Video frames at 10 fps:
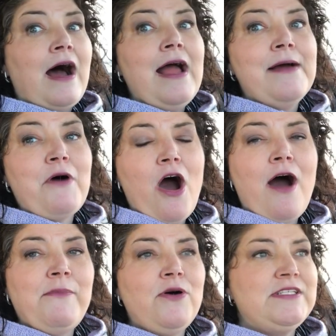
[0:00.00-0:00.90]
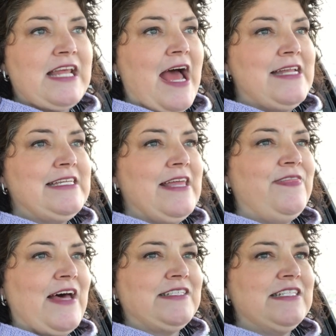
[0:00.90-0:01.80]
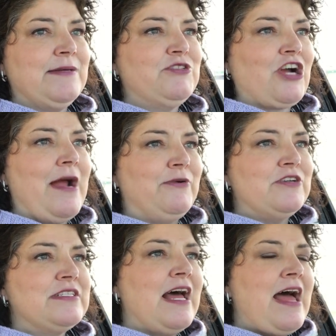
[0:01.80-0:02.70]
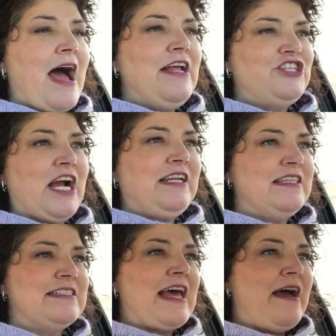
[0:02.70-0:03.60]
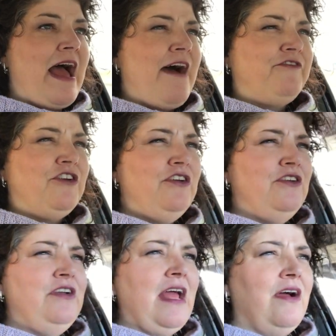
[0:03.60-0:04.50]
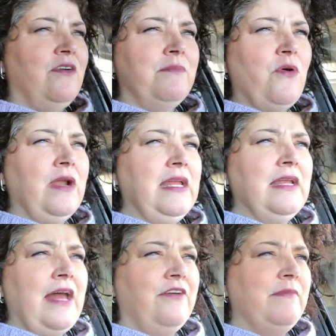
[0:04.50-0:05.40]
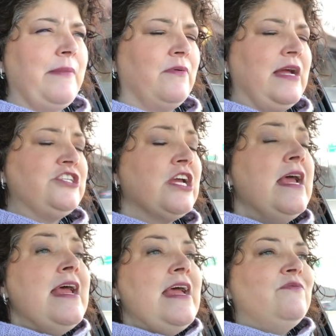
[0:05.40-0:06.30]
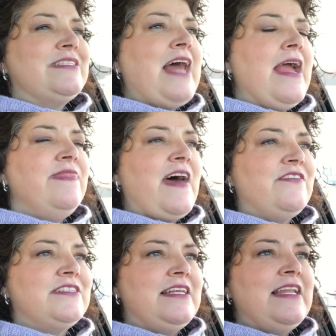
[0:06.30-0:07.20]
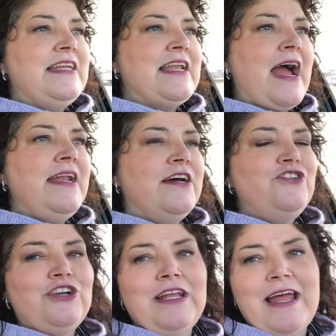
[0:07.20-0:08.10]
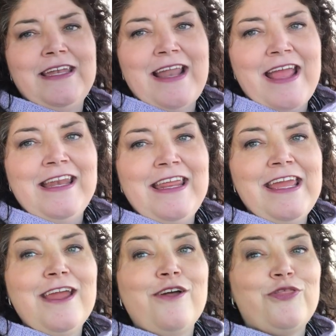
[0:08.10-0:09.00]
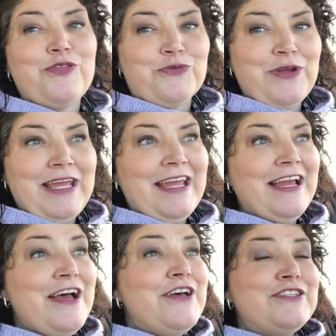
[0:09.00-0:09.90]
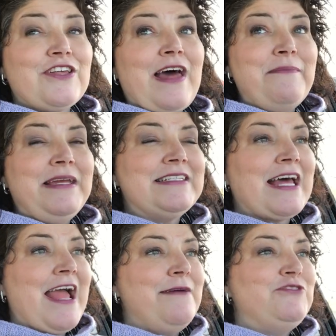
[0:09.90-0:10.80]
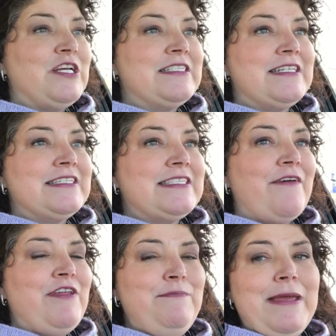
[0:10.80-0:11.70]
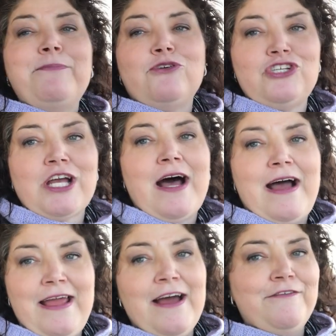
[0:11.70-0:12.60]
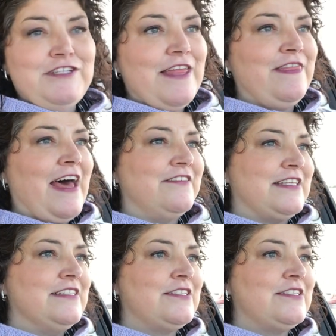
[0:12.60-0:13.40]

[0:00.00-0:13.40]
I am almost at 10,000 subscribers I checked this afternoon or morning, I don't remember which, it was 9,993. So that means I am just seven people shy of 10,000.